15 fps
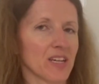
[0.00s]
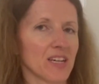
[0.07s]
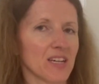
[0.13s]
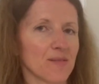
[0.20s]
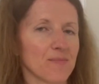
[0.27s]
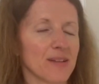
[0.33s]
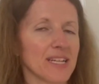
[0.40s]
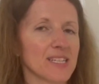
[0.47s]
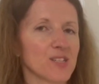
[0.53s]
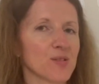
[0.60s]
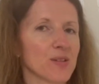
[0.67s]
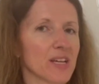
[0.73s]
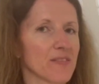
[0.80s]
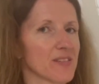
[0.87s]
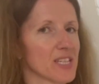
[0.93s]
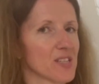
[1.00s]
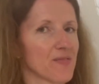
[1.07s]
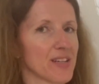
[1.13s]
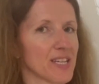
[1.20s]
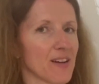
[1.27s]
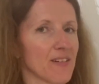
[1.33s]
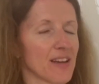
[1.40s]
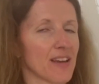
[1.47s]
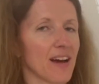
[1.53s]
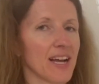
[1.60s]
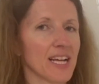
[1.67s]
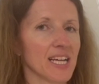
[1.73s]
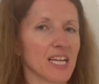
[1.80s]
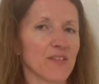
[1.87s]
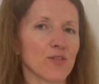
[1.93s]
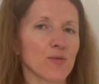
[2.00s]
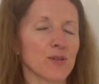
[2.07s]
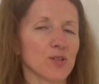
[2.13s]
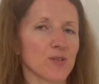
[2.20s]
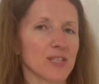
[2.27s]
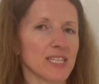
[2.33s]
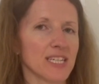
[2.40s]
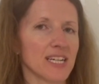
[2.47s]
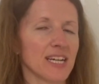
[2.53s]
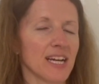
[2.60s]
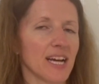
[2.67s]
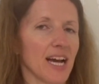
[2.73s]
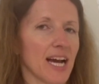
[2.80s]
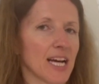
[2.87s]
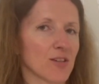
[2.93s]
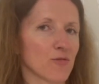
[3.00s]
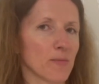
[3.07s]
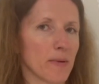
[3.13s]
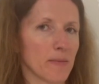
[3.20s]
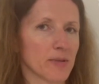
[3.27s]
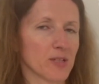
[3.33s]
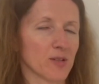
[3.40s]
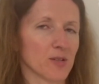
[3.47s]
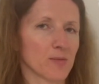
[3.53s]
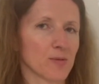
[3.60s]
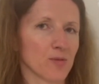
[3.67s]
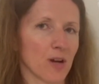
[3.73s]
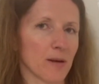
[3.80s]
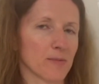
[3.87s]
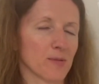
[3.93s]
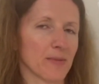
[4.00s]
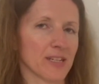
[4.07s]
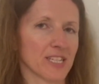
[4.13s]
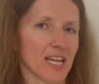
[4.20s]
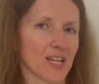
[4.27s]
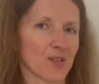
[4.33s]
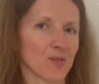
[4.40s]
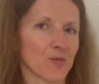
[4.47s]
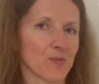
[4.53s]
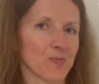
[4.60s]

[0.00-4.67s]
Please do give this video a like if you enjoyed it, and remember to subscribe to my channel.